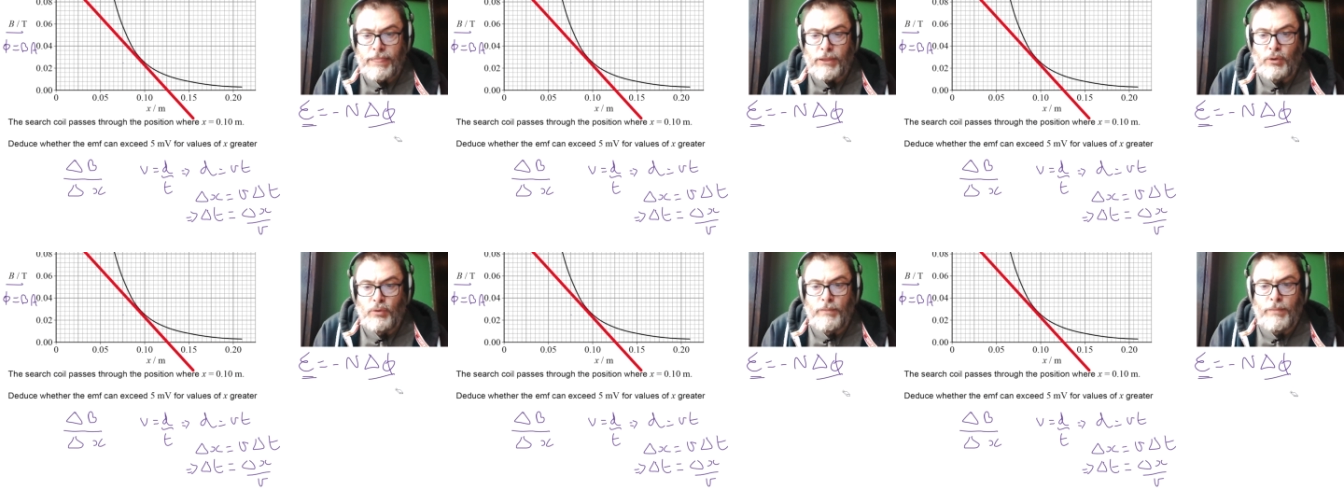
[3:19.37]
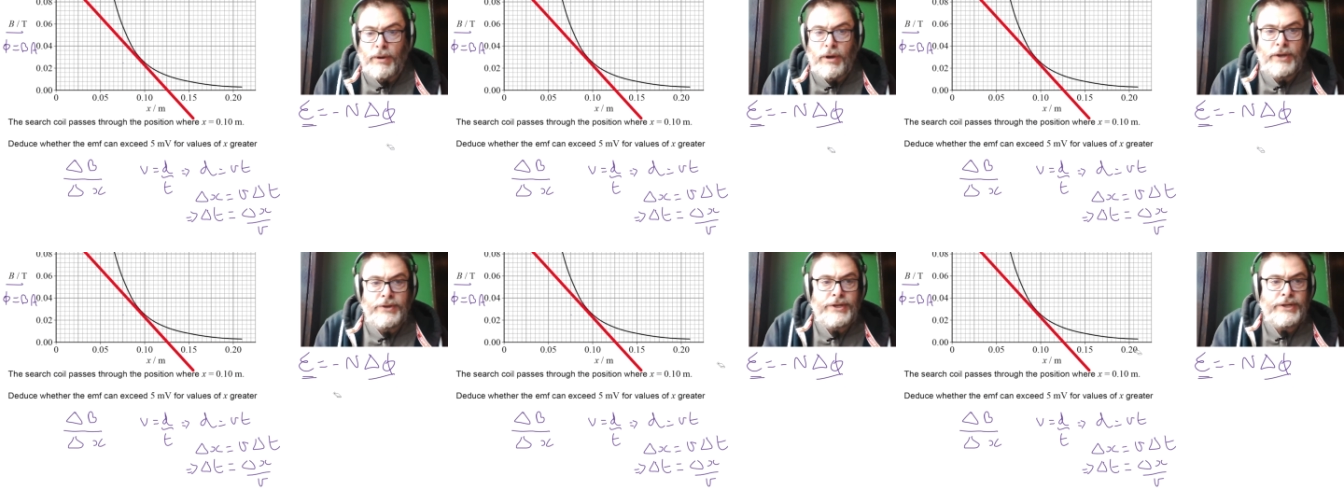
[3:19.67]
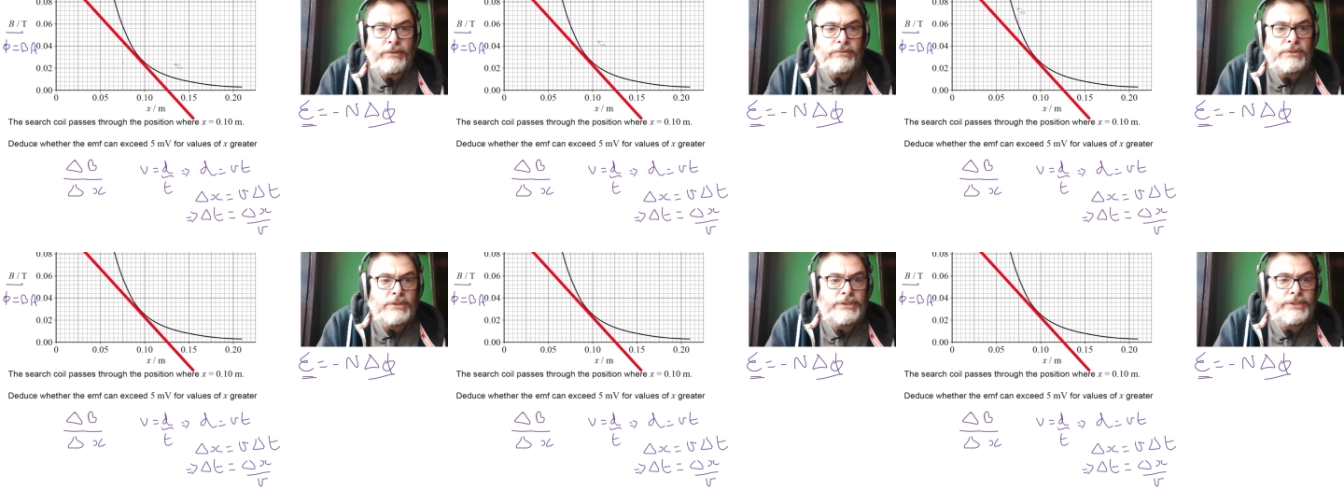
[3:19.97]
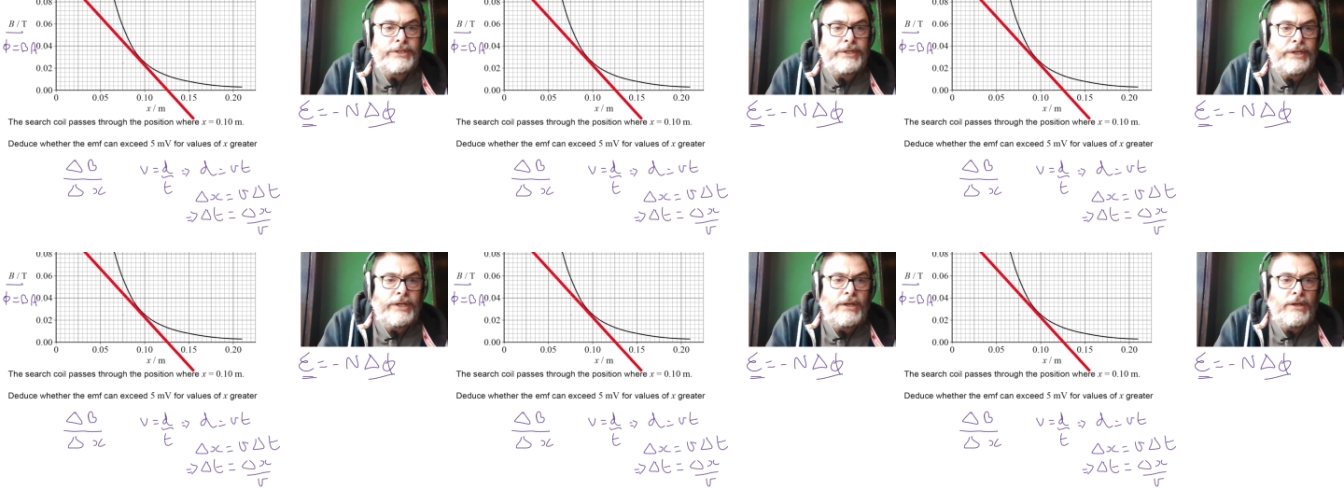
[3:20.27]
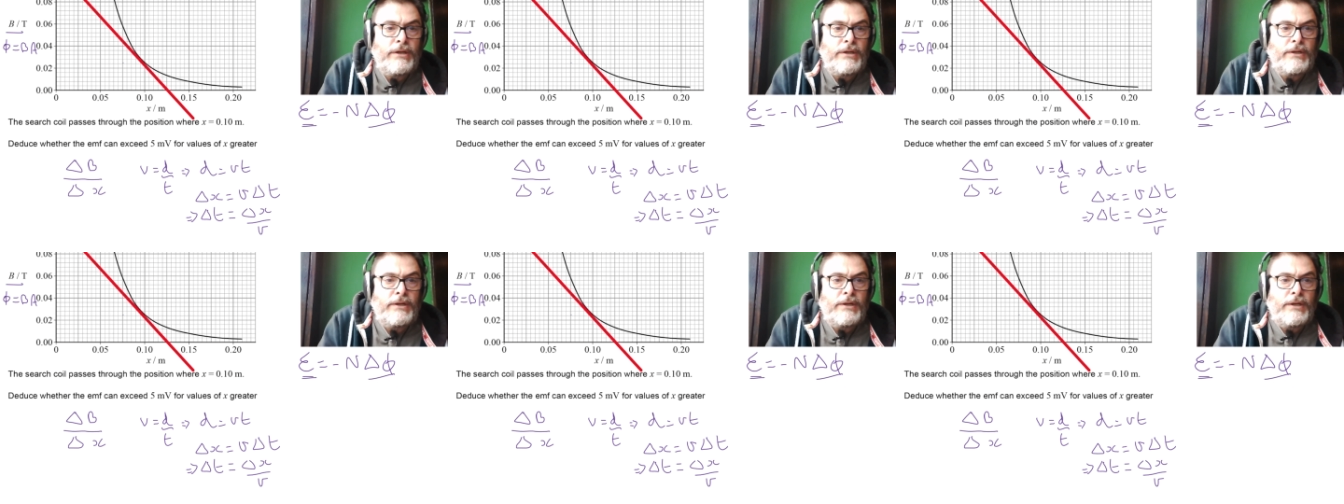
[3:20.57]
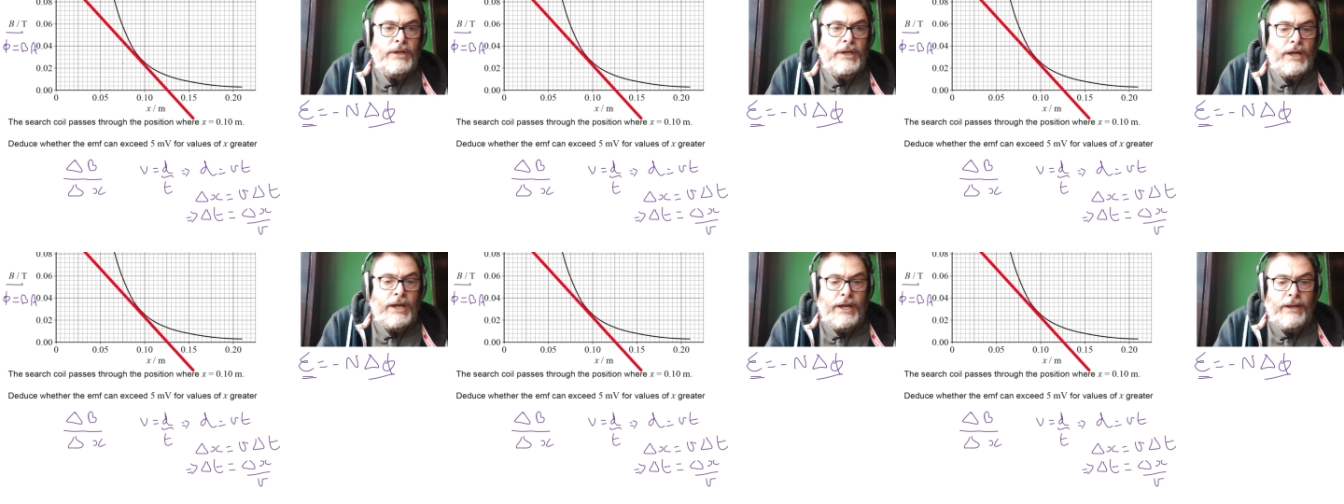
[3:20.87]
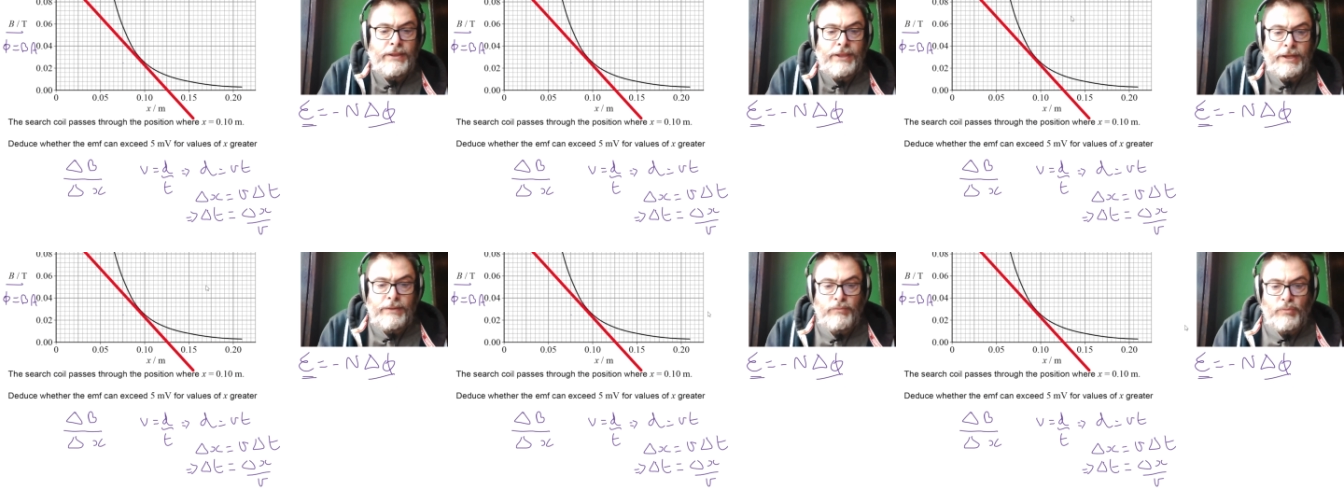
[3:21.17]
Goodbye delta t,
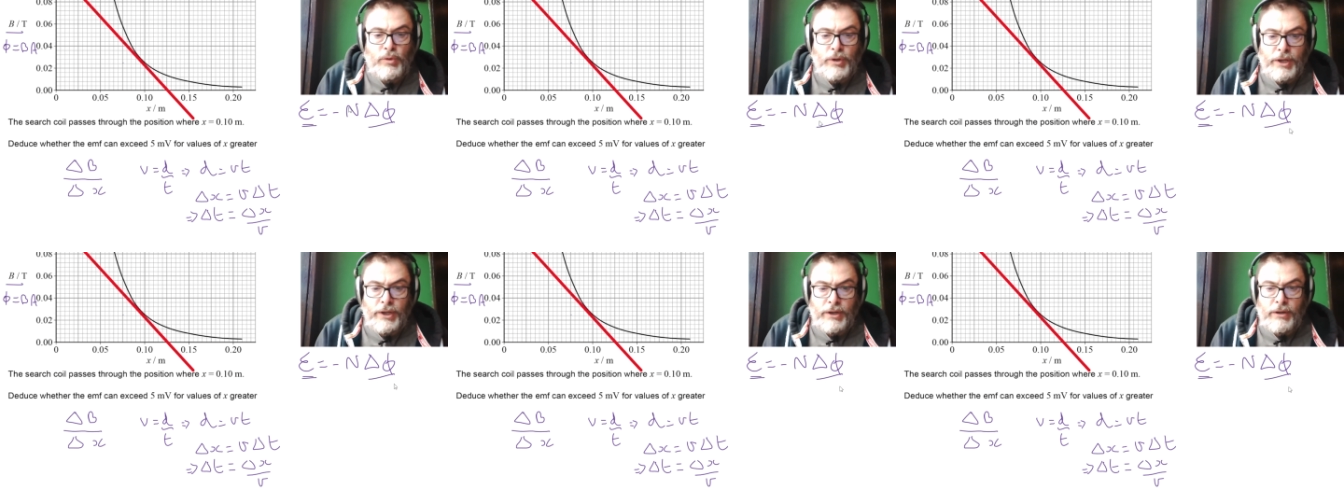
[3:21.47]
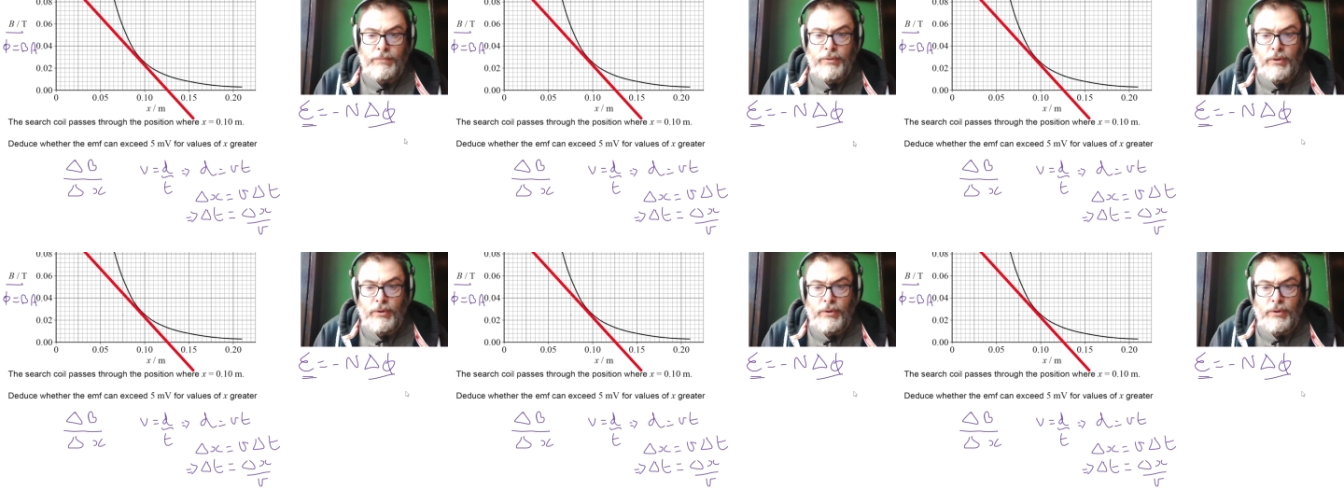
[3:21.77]
and then we're going to